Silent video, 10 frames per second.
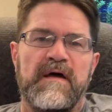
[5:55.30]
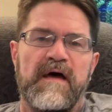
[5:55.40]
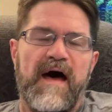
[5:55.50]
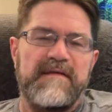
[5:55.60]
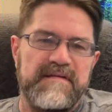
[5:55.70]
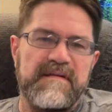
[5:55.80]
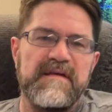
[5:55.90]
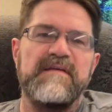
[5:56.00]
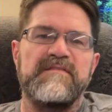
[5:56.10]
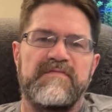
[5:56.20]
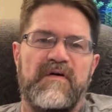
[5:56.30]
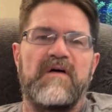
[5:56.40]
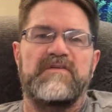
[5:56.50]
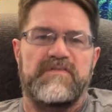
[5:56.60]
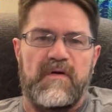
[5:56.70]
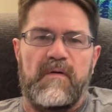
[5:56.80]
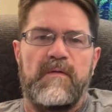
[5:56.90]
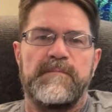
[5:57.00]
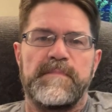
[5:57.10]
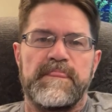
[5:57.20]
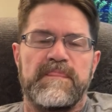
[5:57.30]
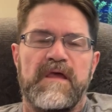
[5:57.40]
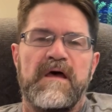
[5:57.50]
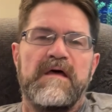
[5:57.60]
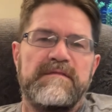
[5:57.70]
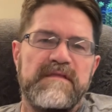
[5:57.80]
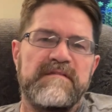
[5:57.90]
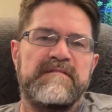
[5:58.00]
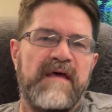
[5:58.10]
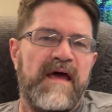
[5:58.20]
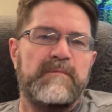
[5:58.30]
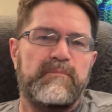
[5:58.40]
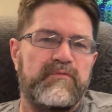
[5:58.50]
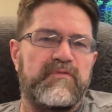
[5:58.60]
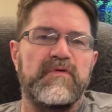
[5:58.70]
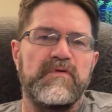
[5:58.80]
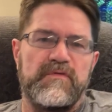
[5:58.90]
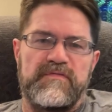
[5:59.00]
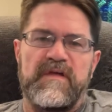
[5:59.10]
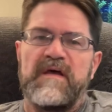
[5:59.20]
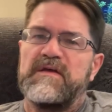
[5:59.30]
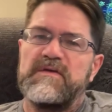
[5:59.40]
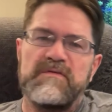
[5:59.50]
as it is functional. This tank proves you